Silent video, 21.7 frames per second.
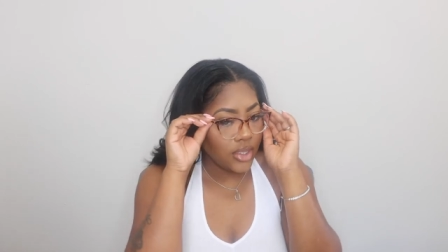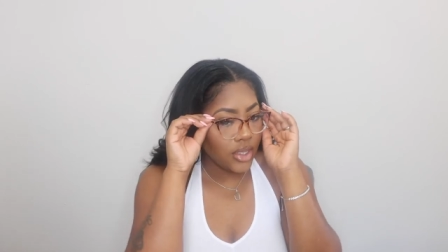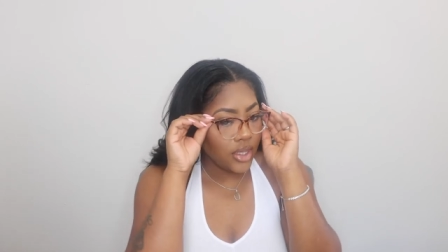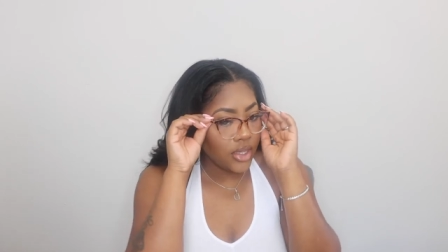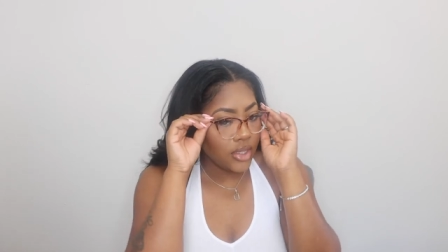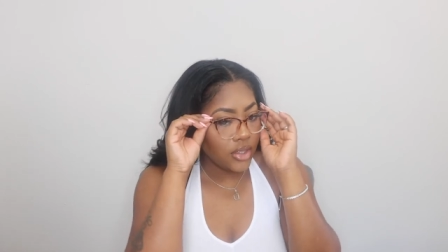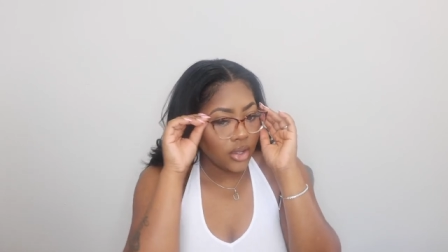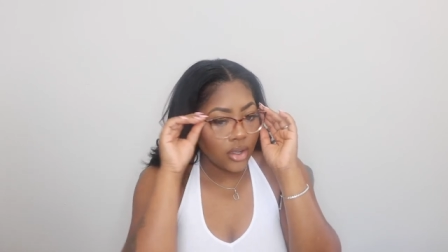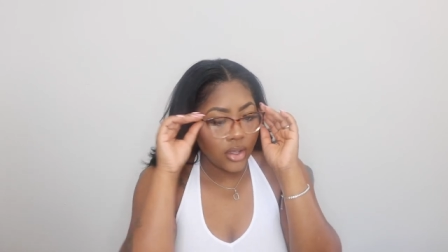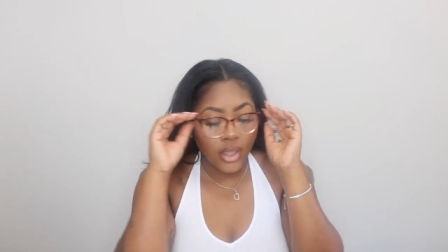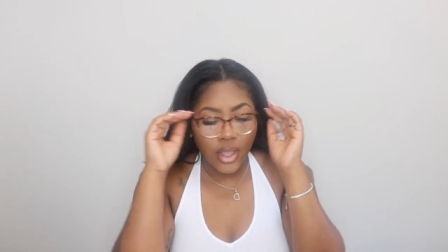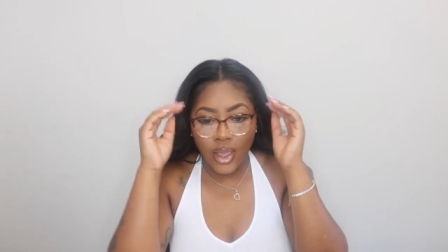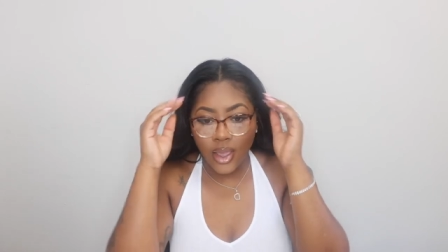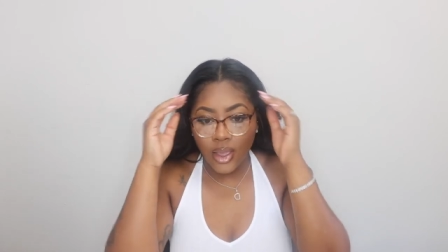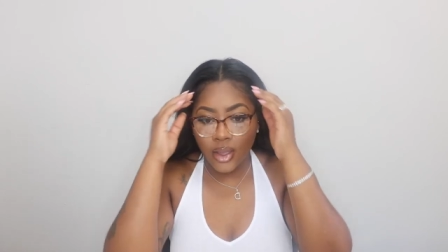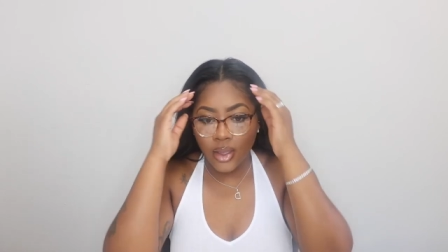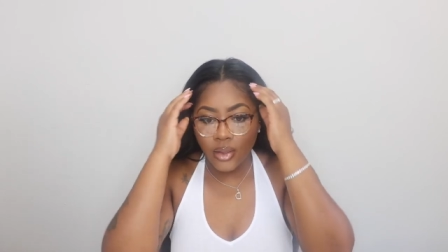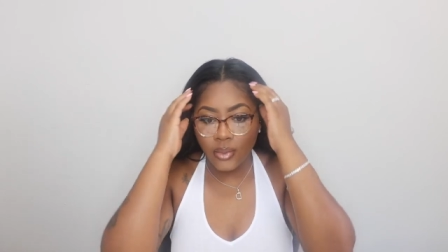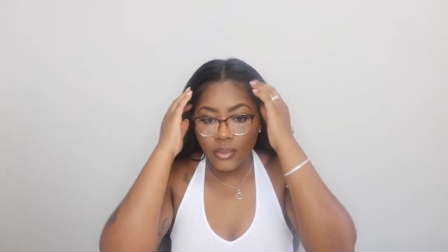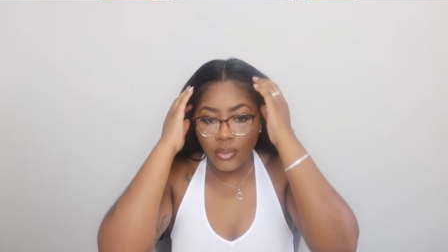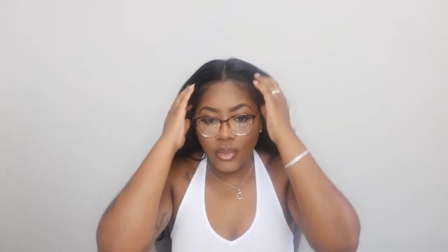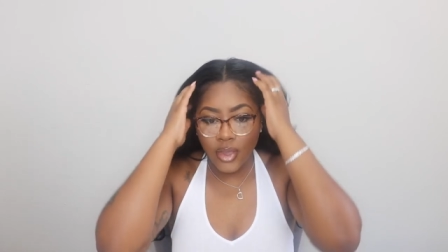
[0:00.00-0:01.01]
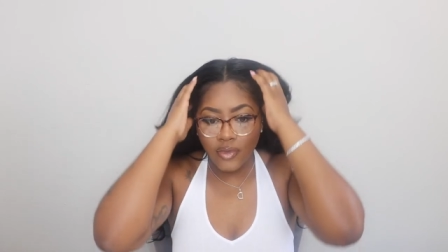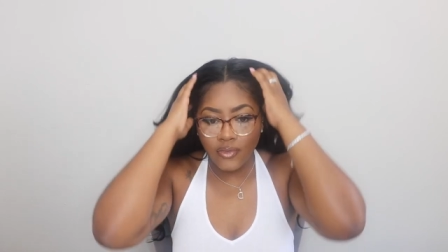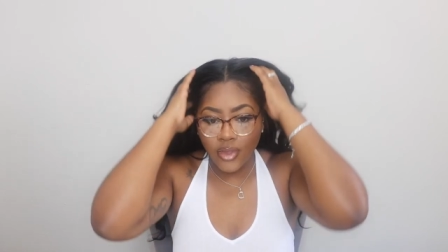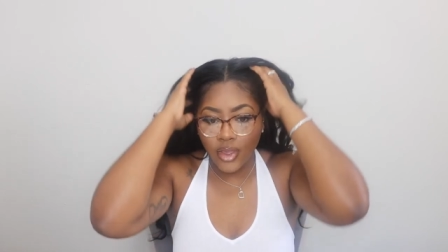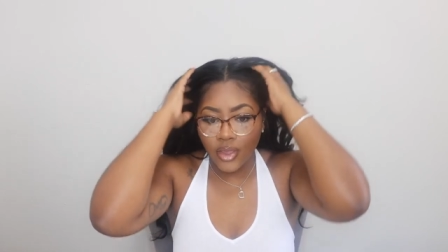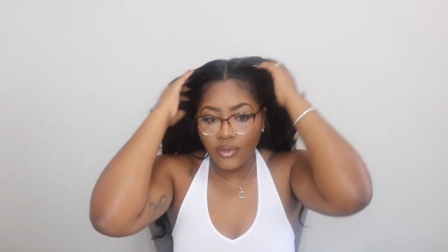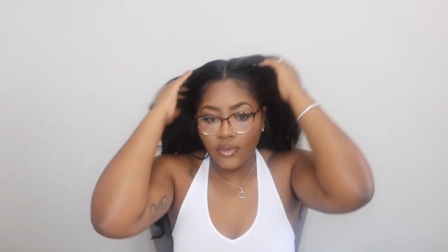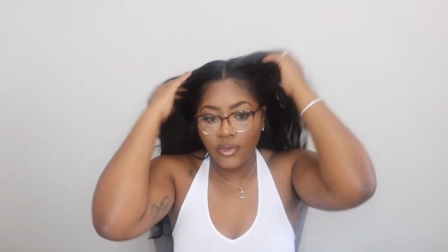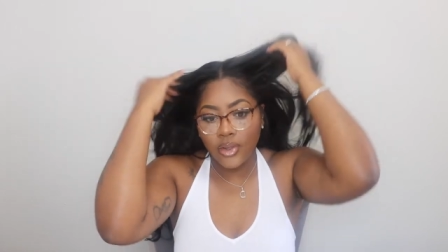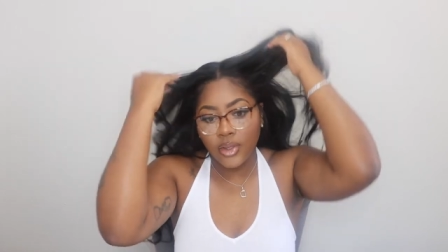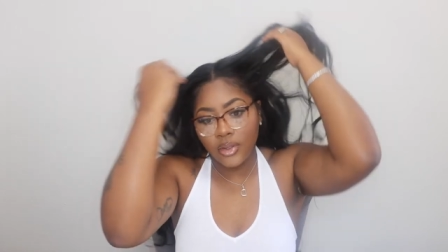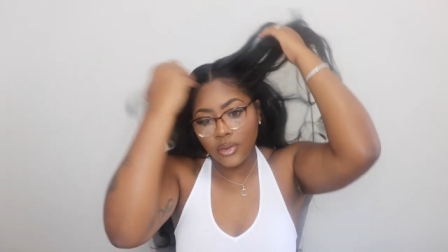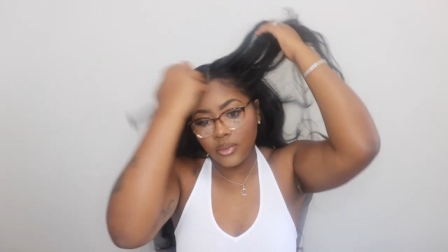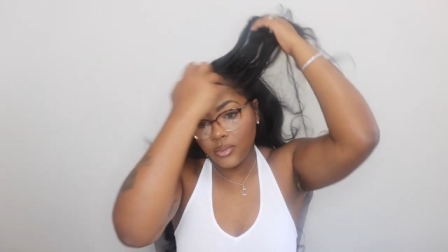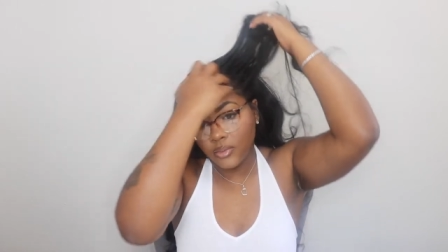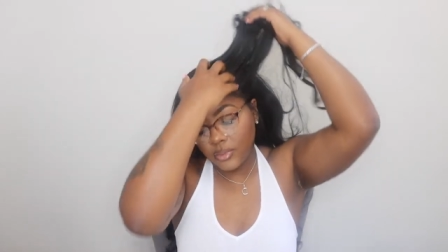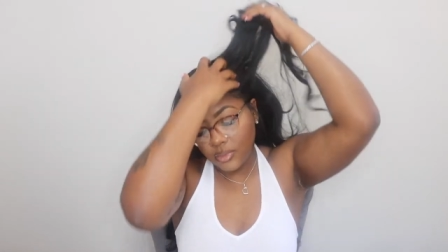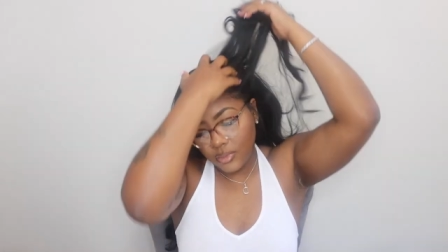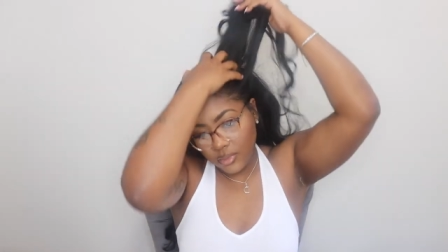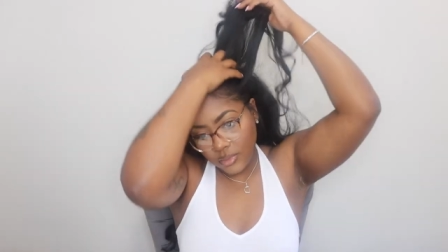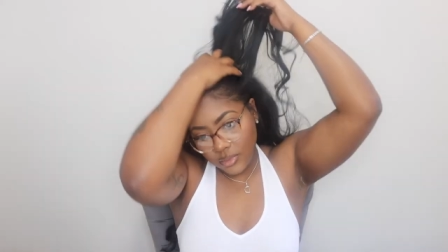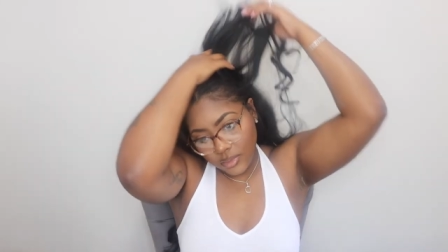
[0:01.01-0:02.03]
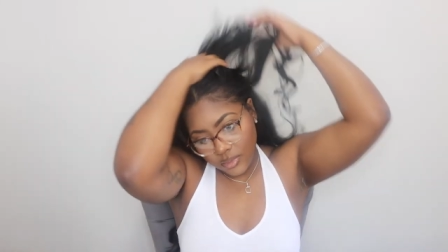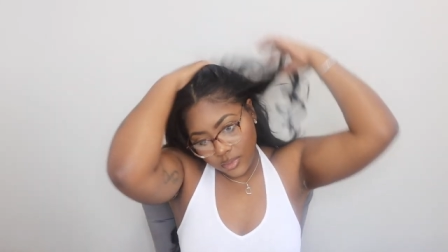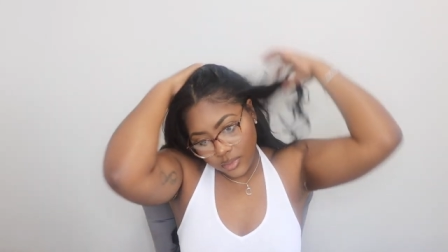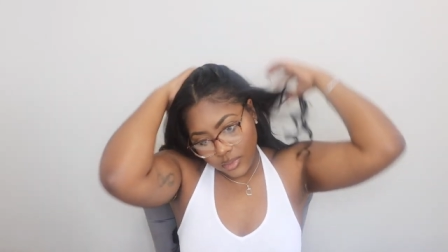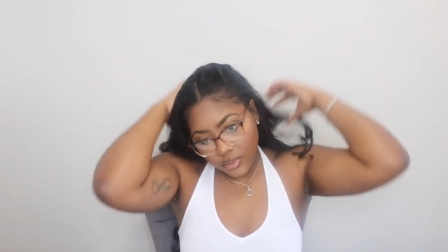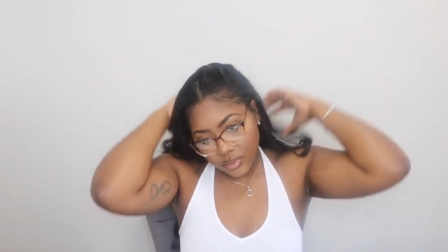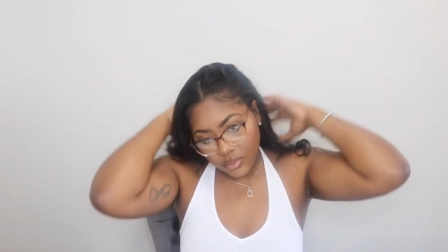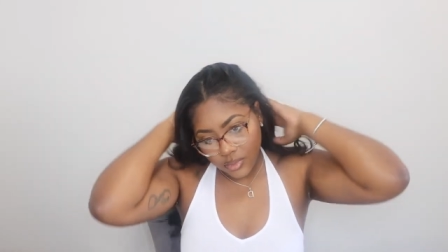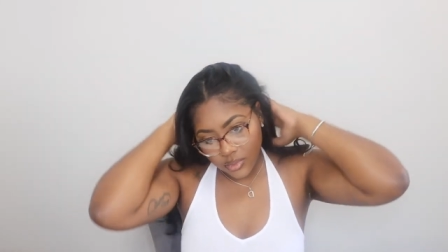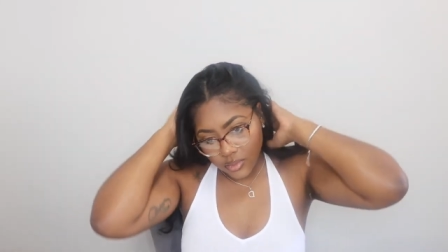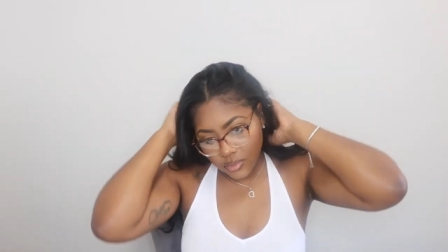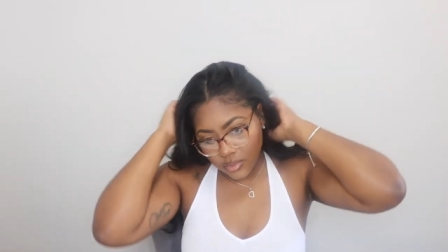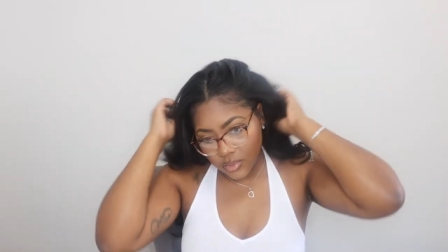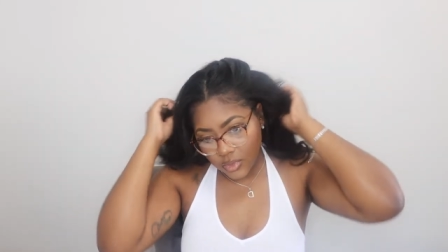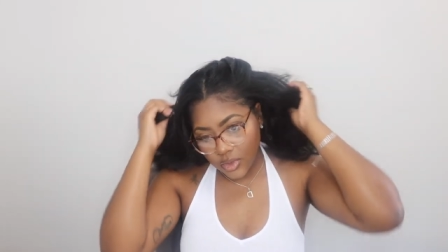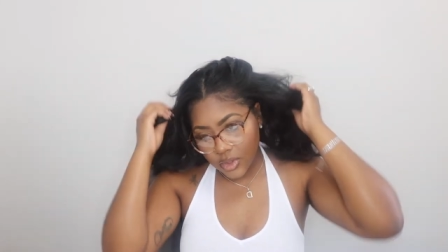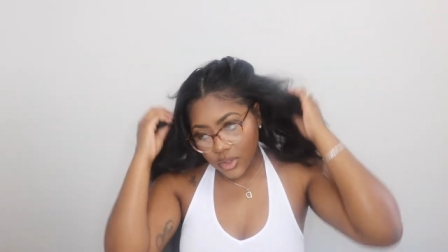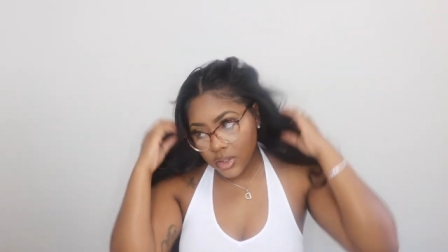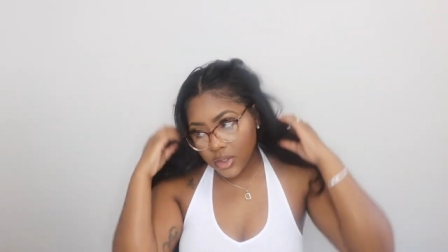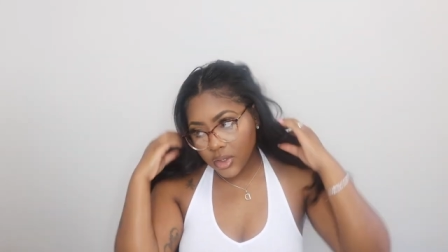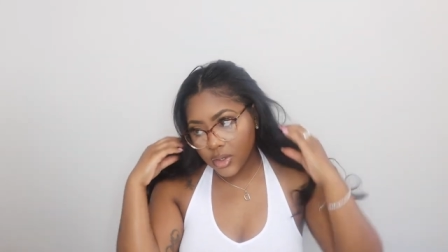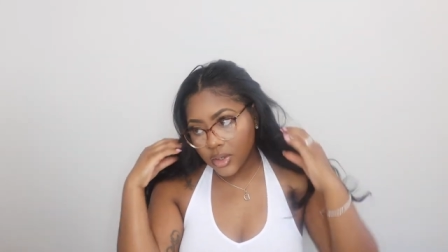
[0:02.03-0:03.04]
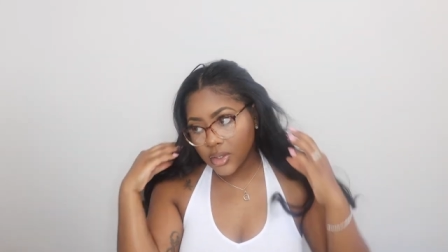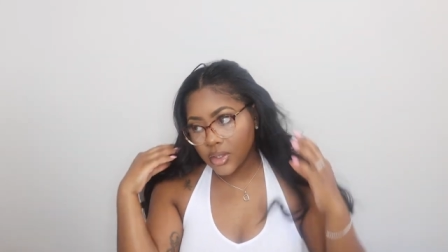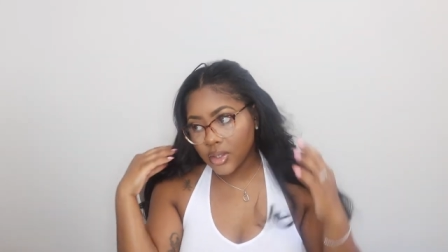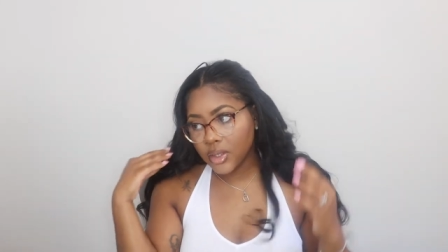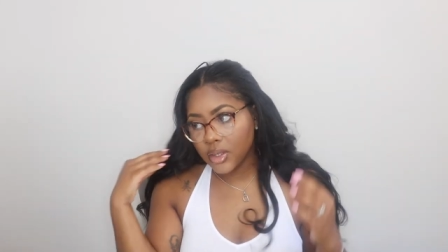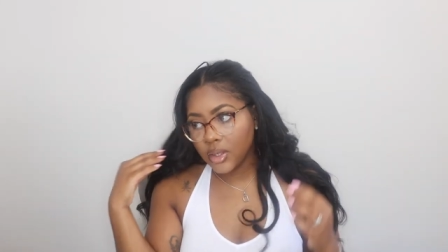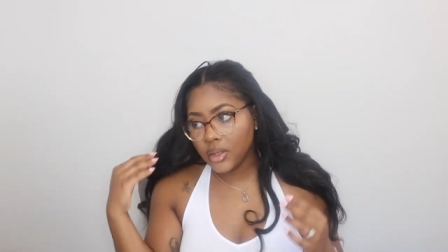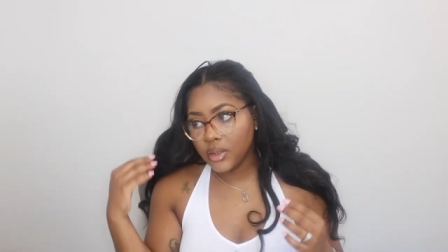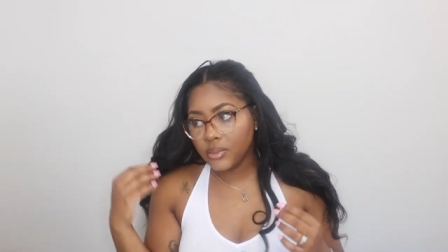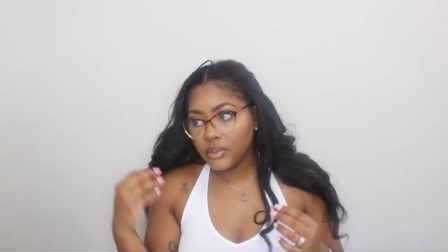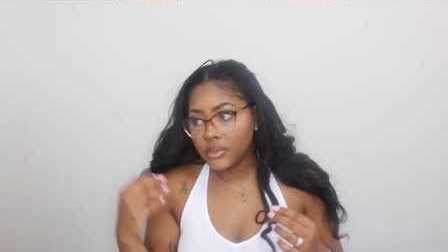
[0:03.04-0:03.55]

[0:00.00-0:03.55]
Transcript: These are like my favorite. Seriously.